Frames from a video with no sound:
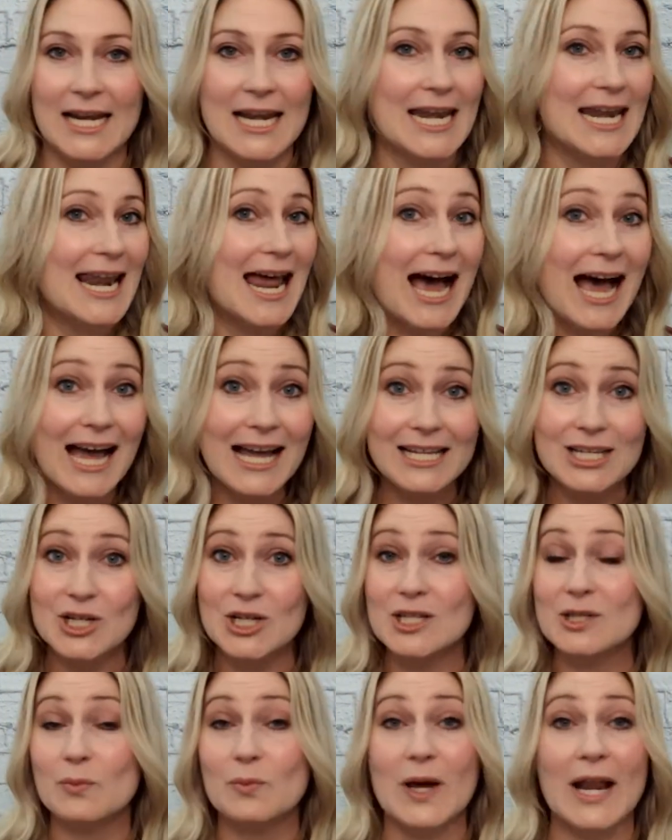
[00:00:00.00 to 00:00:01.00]
not
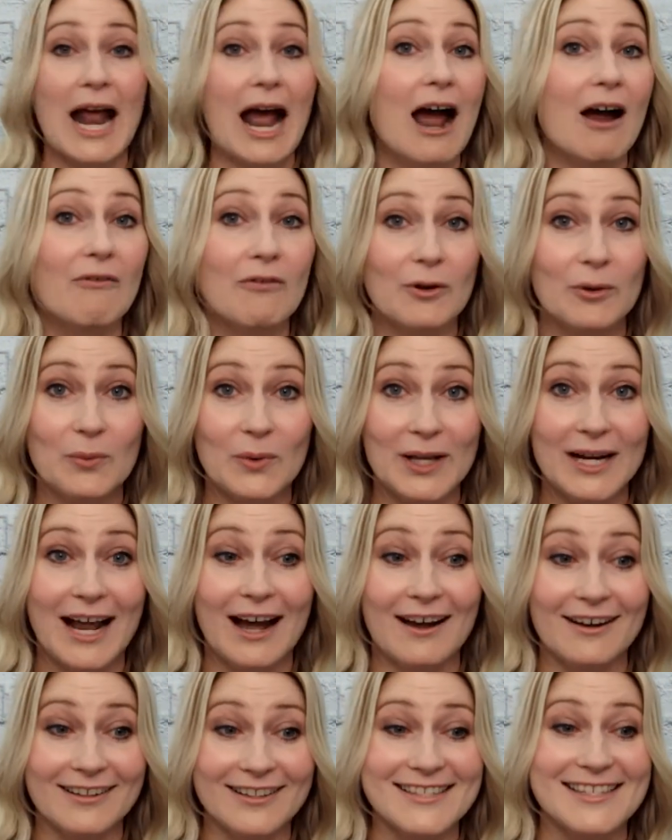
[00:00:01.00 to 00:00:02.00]
just what everyone
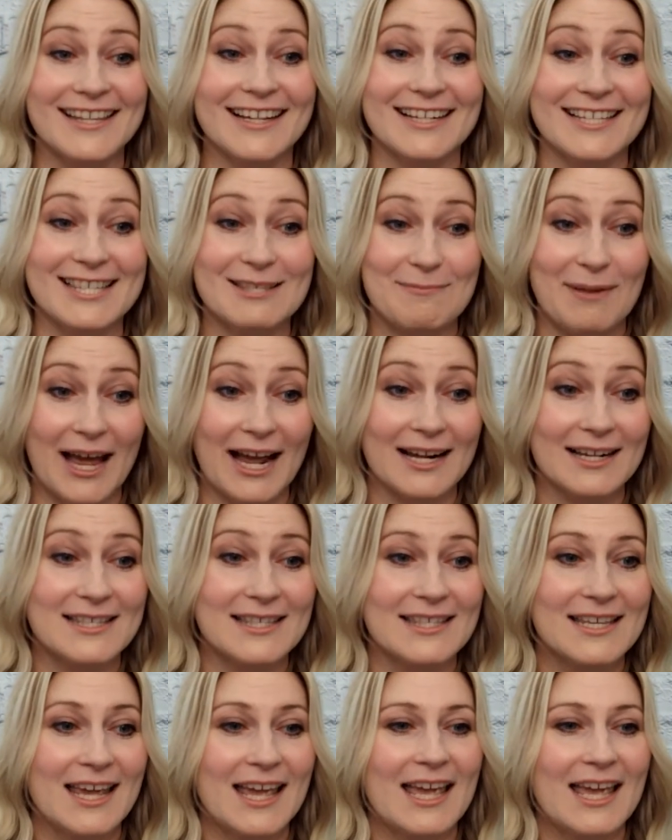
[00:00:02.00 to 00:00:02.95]
else expects.